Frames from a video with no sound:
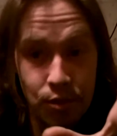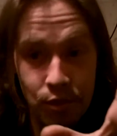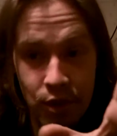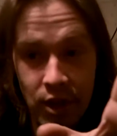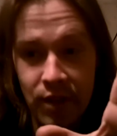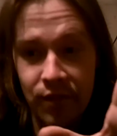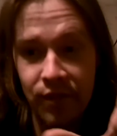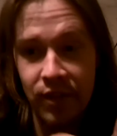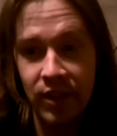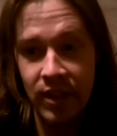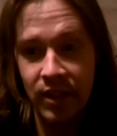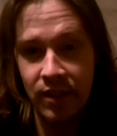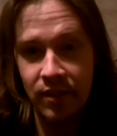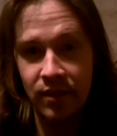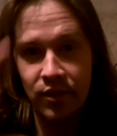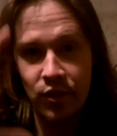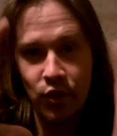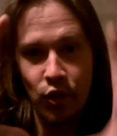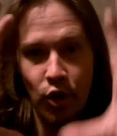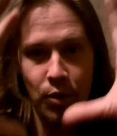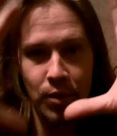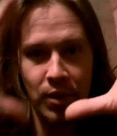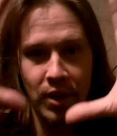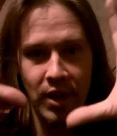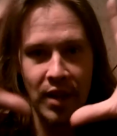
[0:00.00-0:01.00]
briefly,
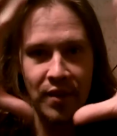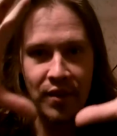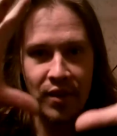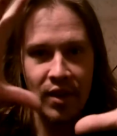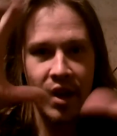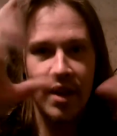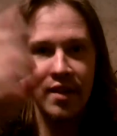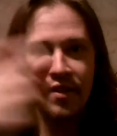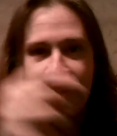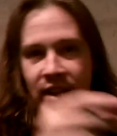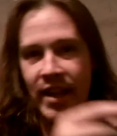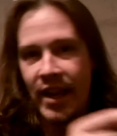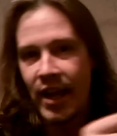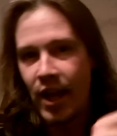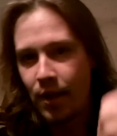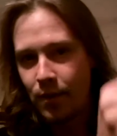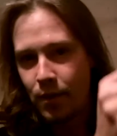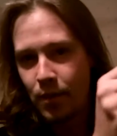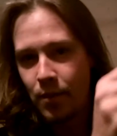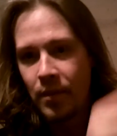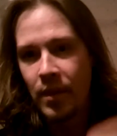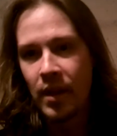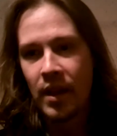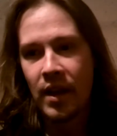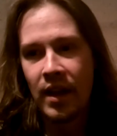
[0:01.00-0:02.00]
normally I've got the
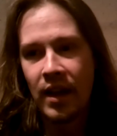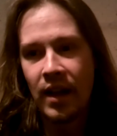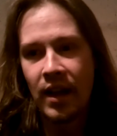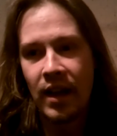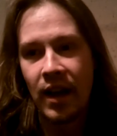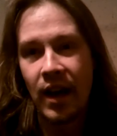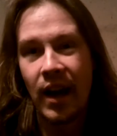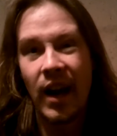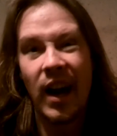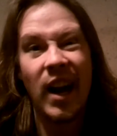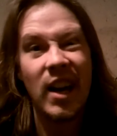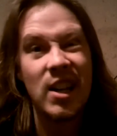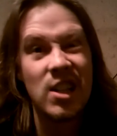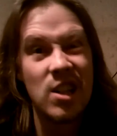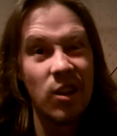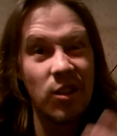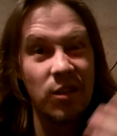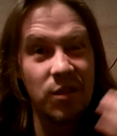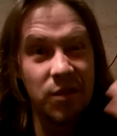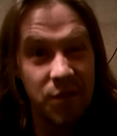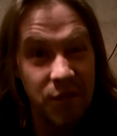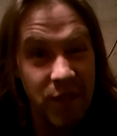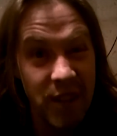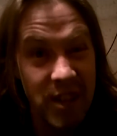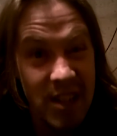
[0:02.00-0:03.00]
album. I
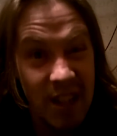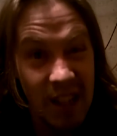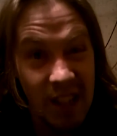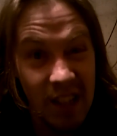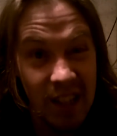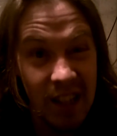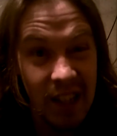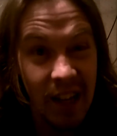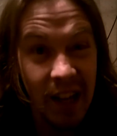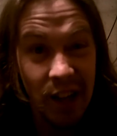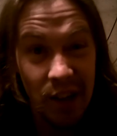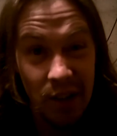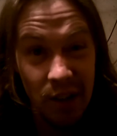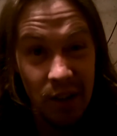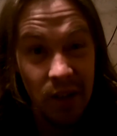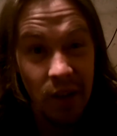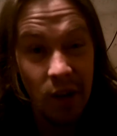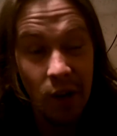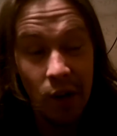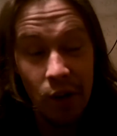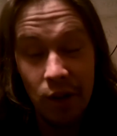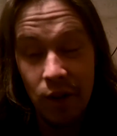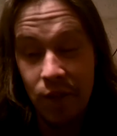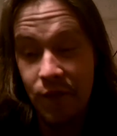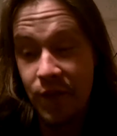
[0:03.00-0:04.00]
don't
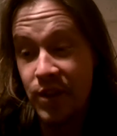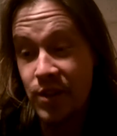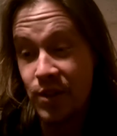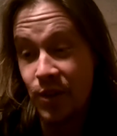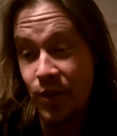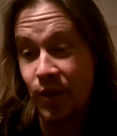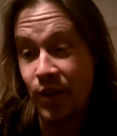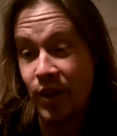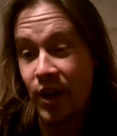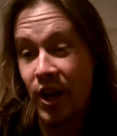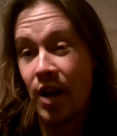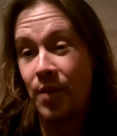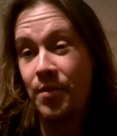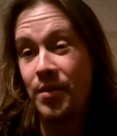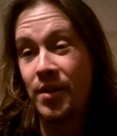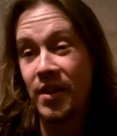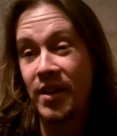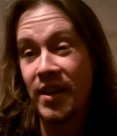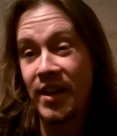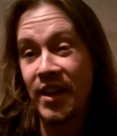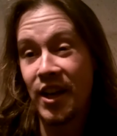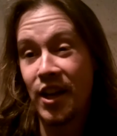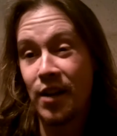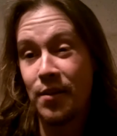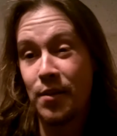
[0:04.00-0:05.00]
own a physical copy of
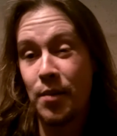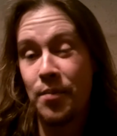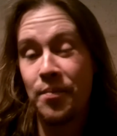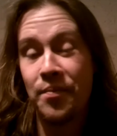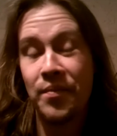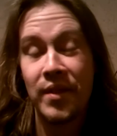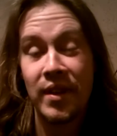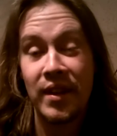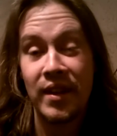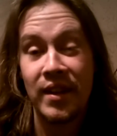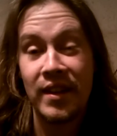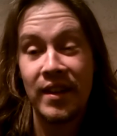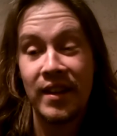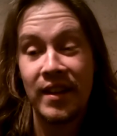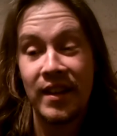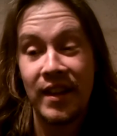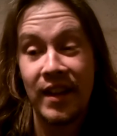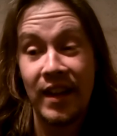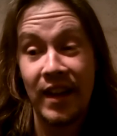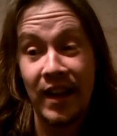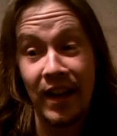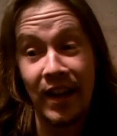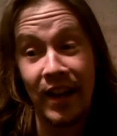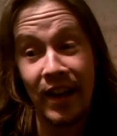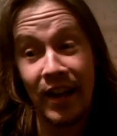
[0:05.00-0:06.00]
the album.
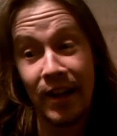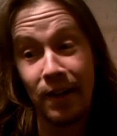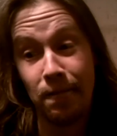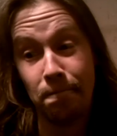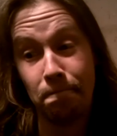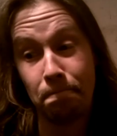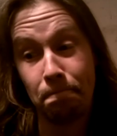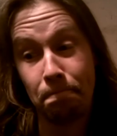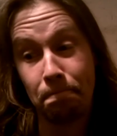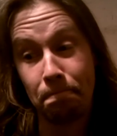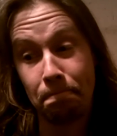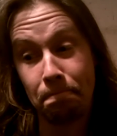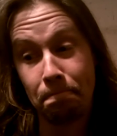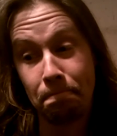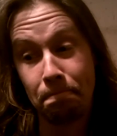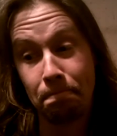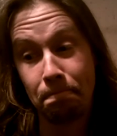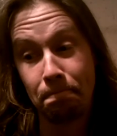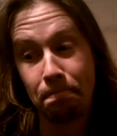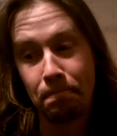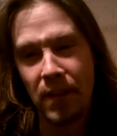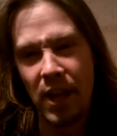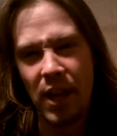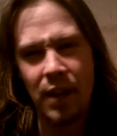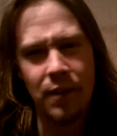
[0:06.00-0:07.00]

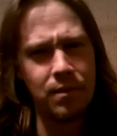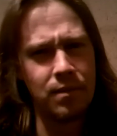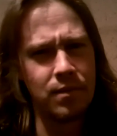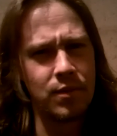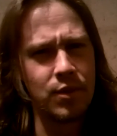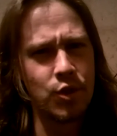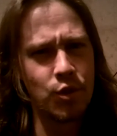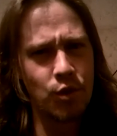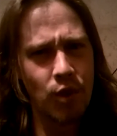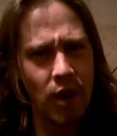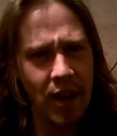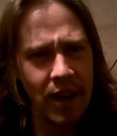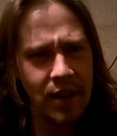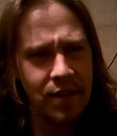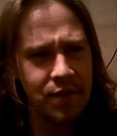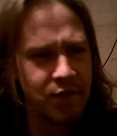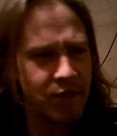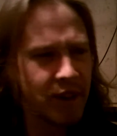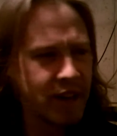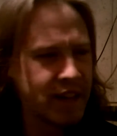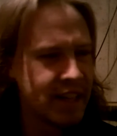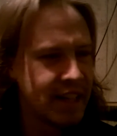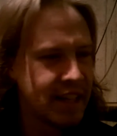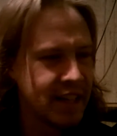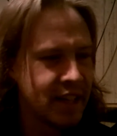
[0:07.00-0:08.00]
I tried
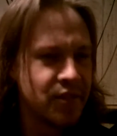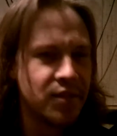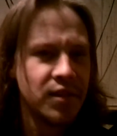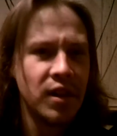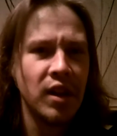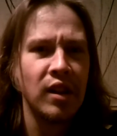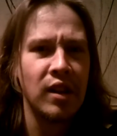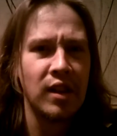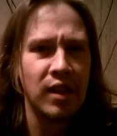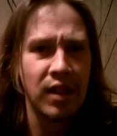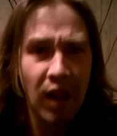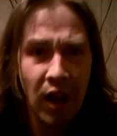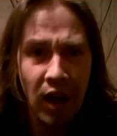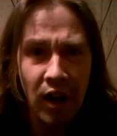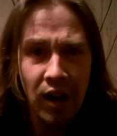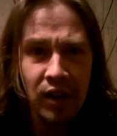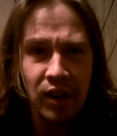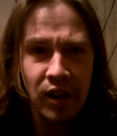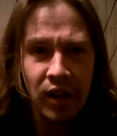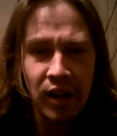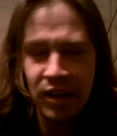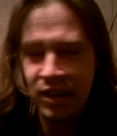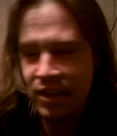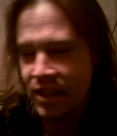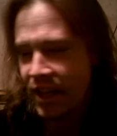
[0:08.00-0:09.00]
finding it a
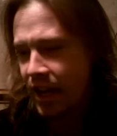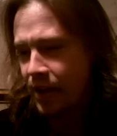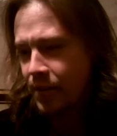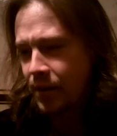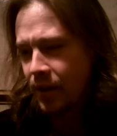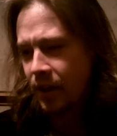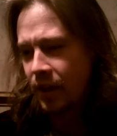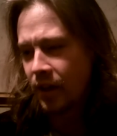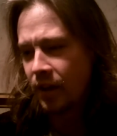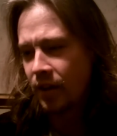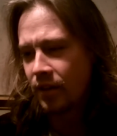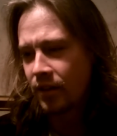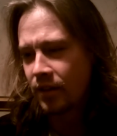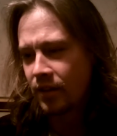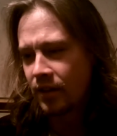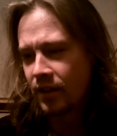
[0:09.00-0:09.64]
long time ago,